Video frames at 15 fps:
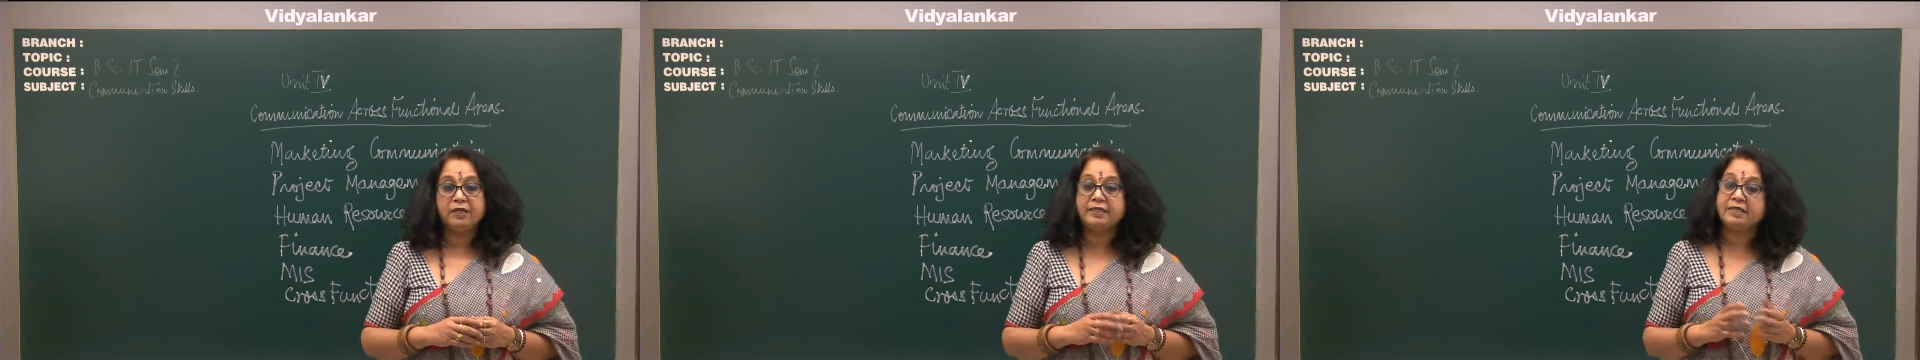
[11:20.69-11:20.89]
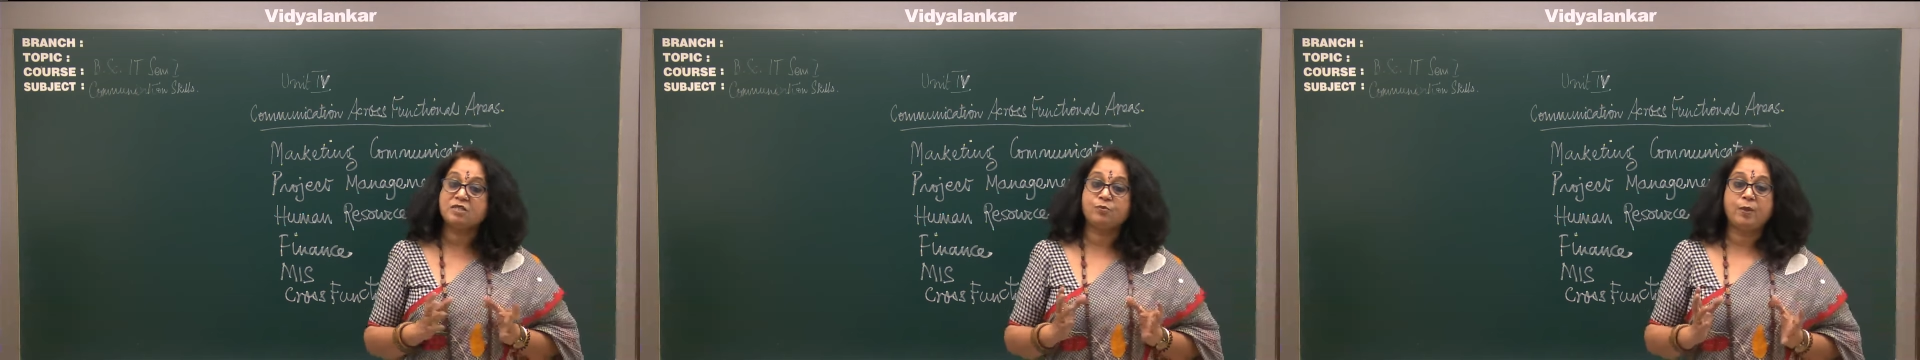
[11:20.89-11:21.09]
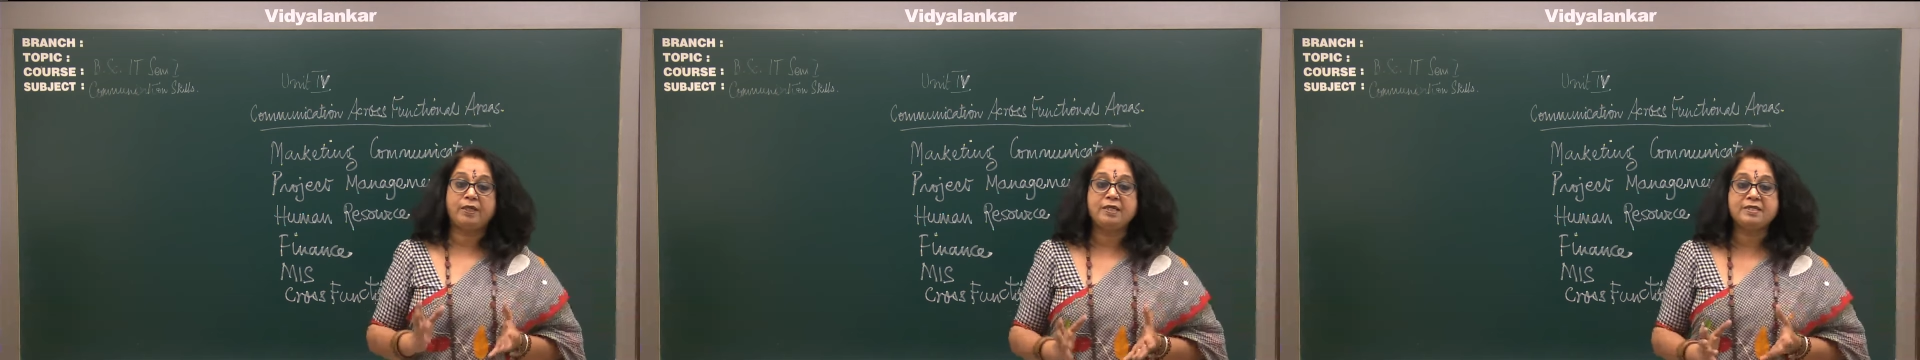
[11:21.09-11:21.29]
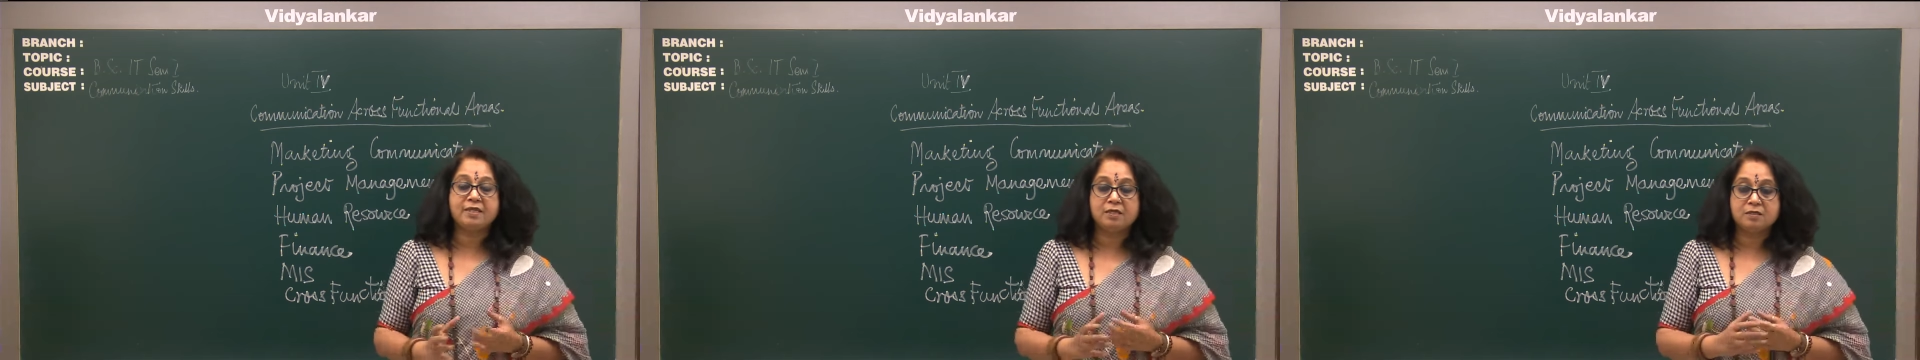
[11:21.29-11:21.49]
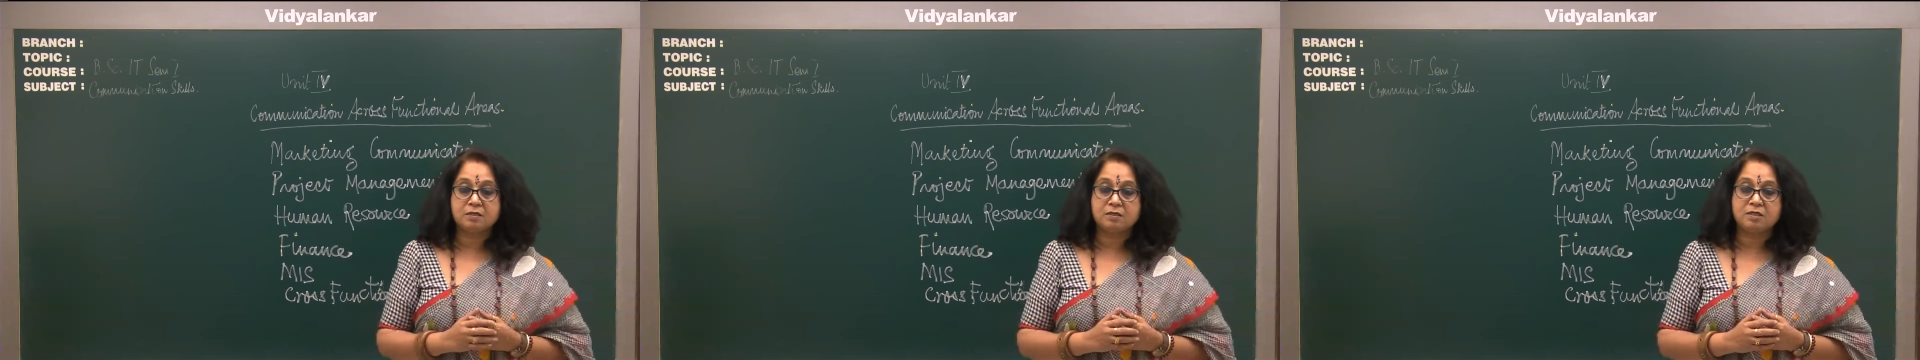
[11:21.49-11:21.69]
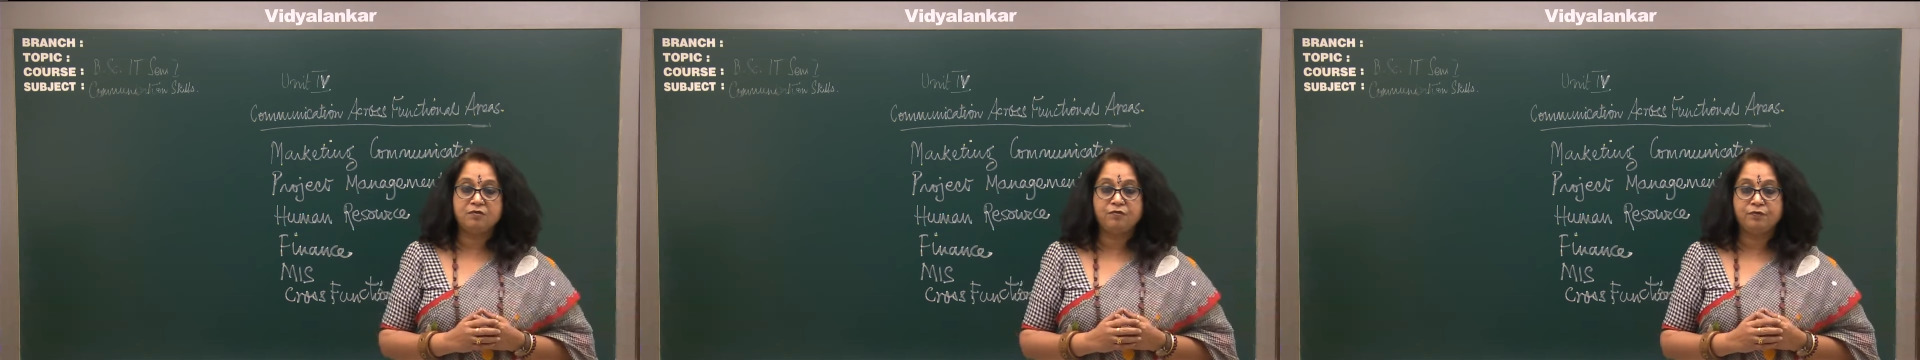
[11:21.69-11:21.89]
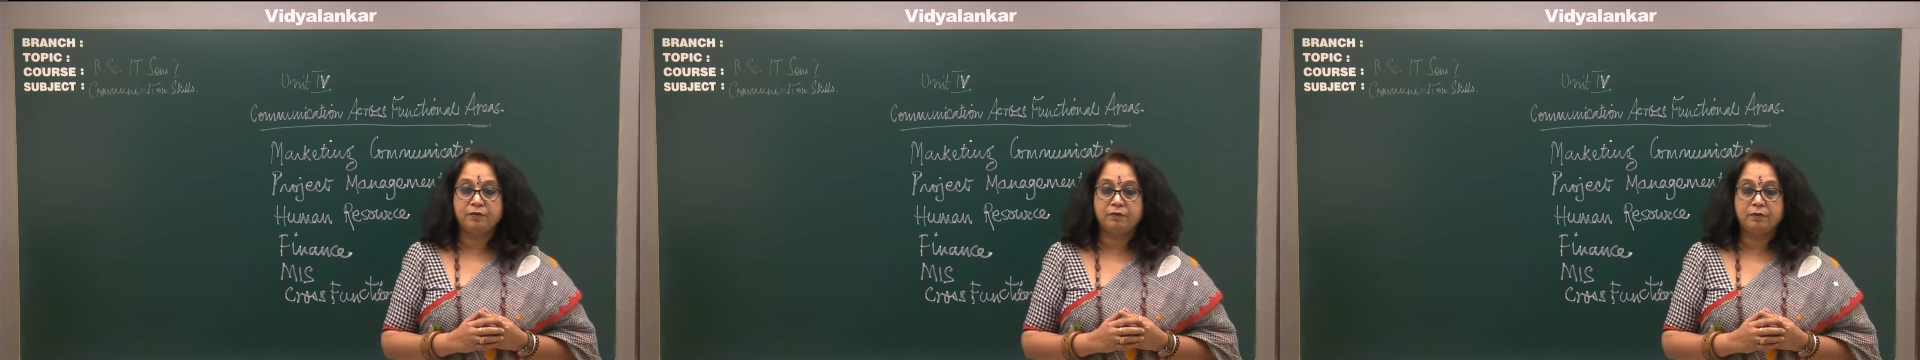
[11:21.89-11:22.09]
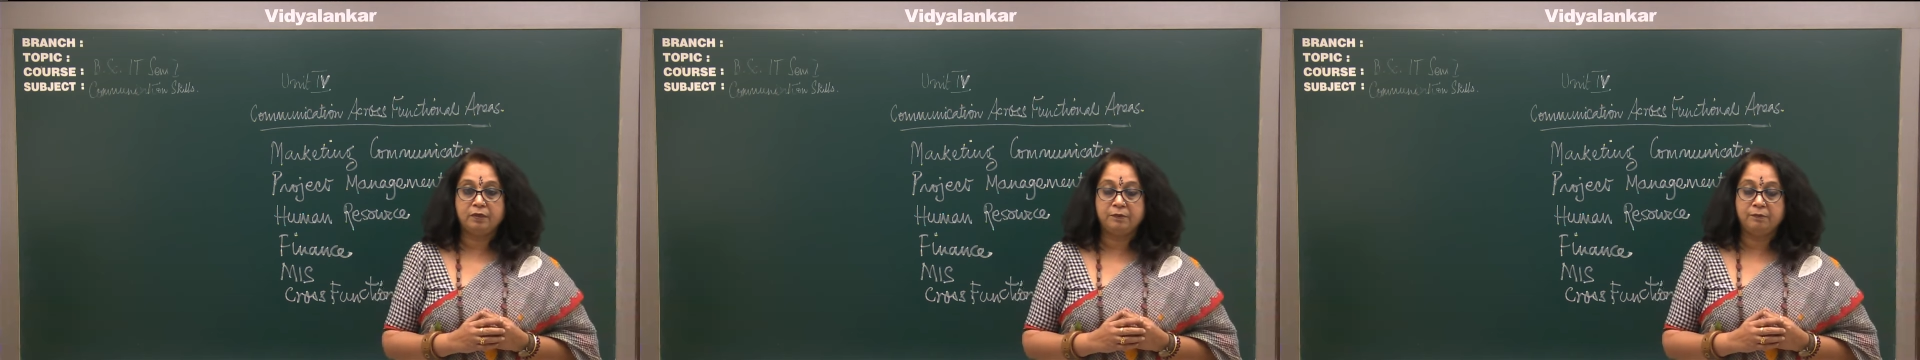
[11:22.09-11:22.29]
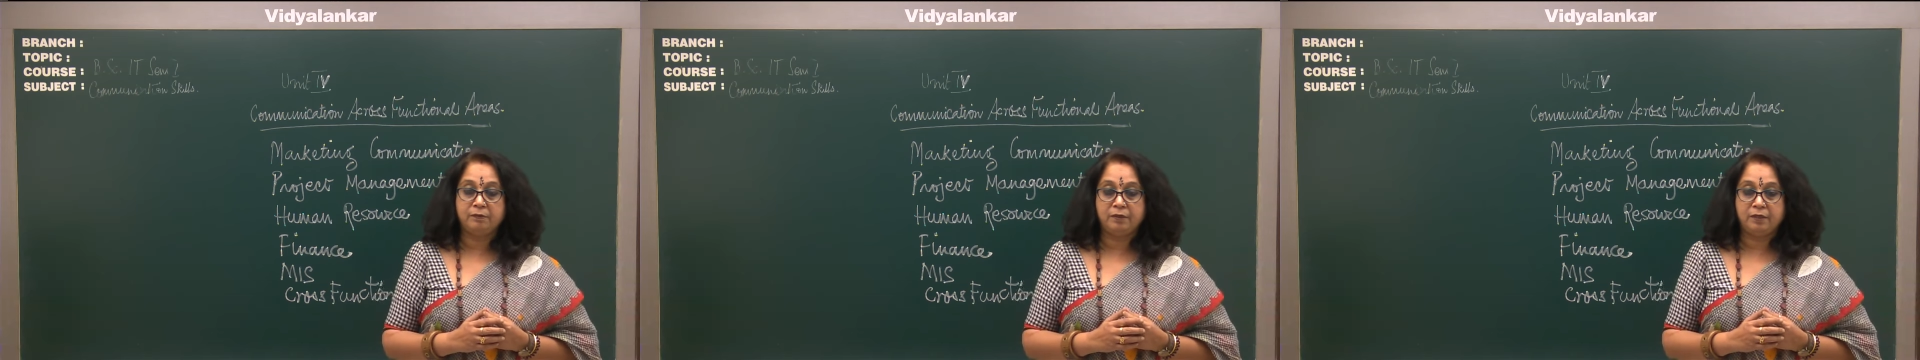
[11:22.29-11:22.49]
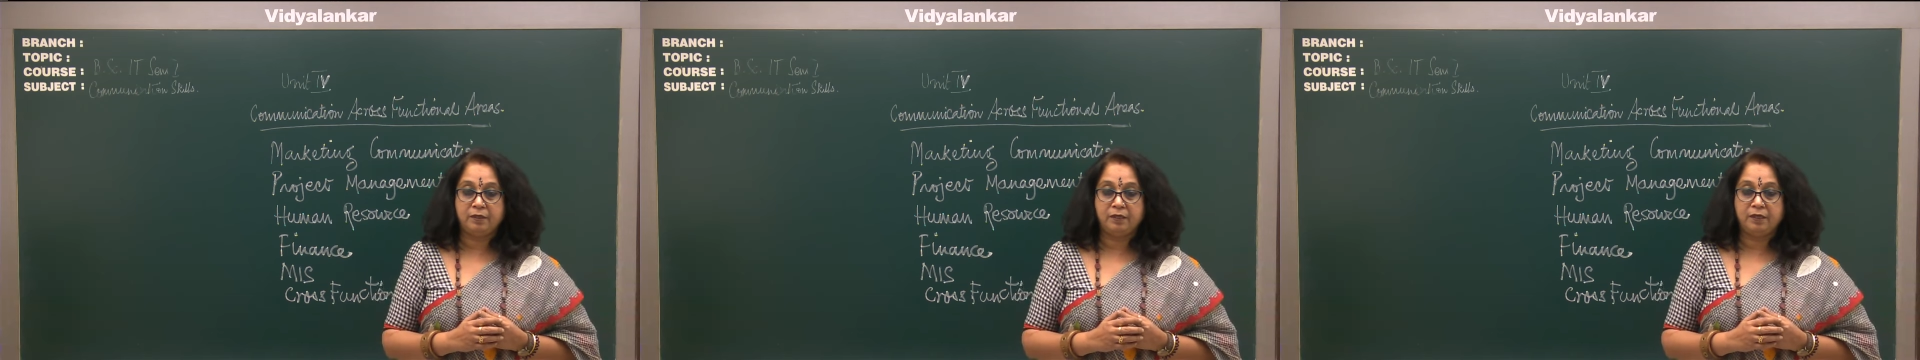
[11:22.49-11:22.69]
it is very sensitive
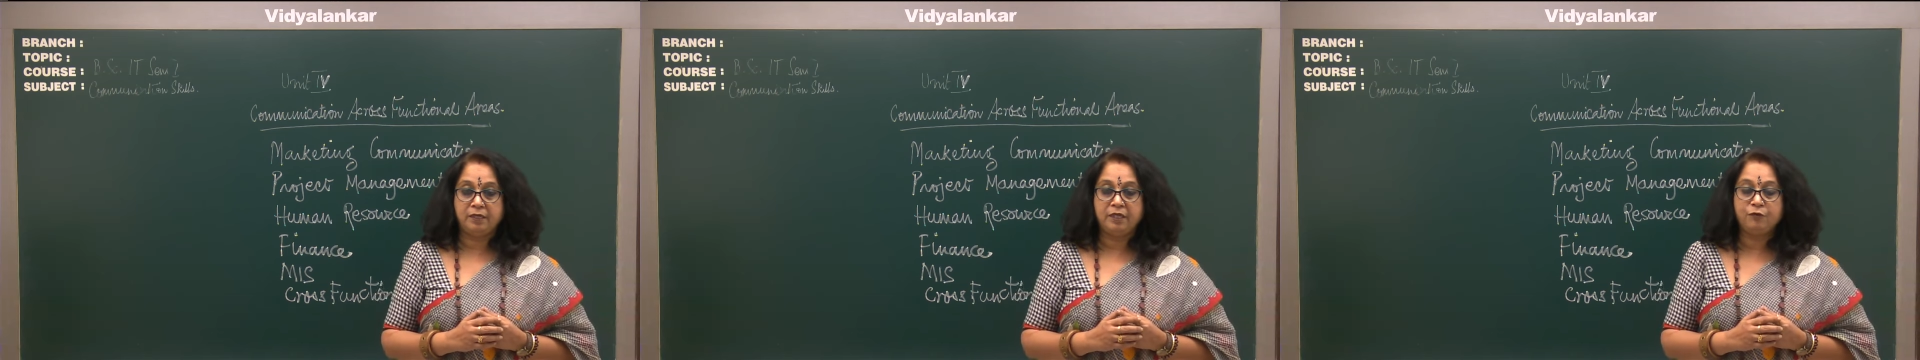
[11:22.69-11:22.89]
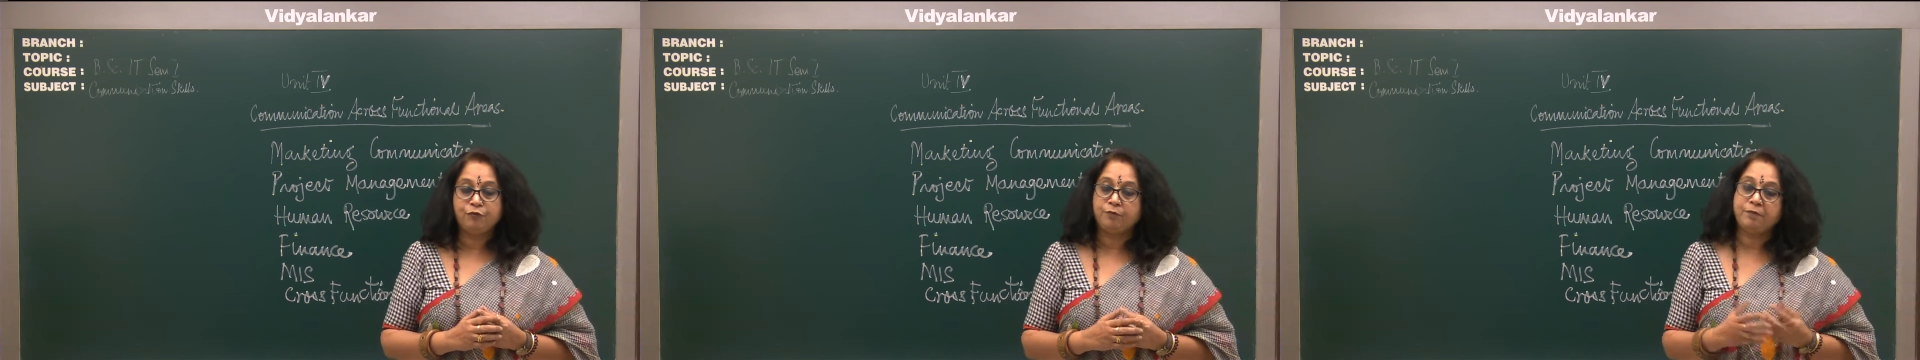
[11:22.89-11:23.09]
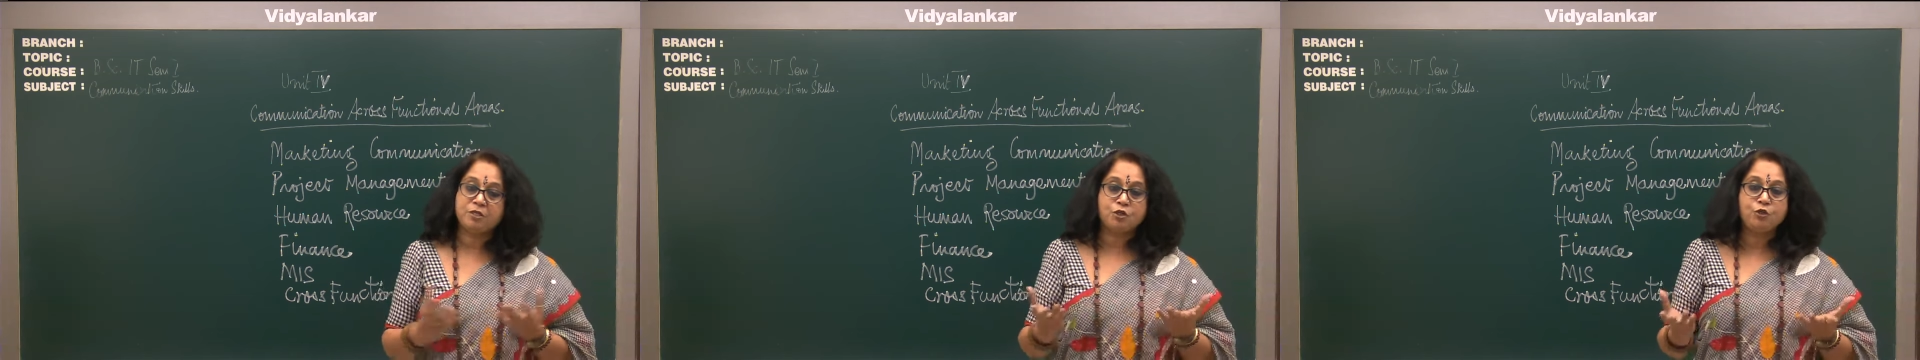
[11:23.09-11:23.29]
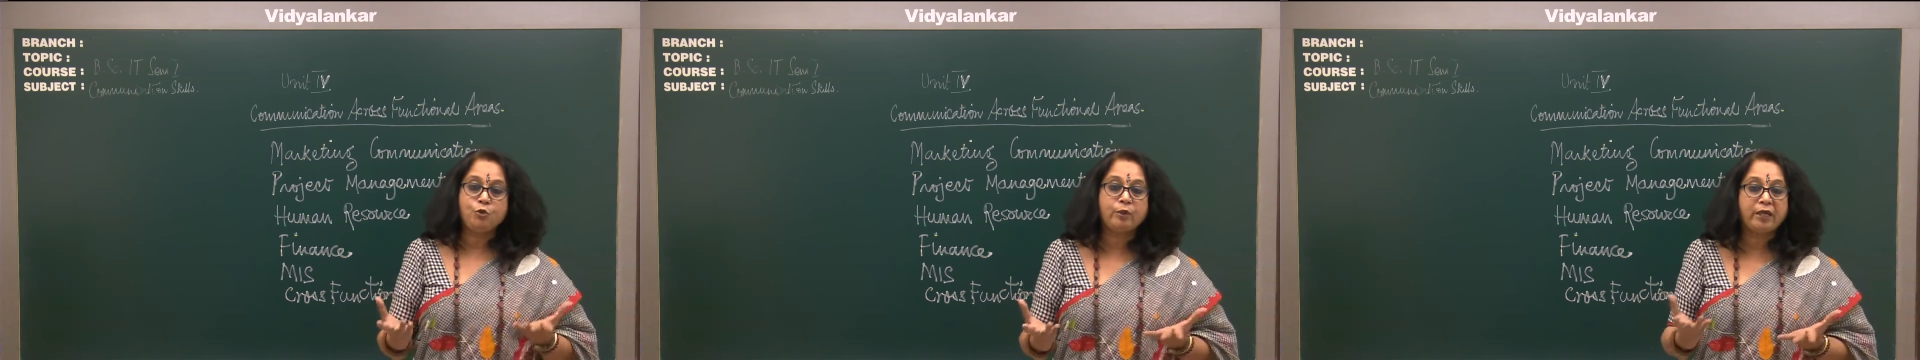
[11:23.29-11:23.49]
information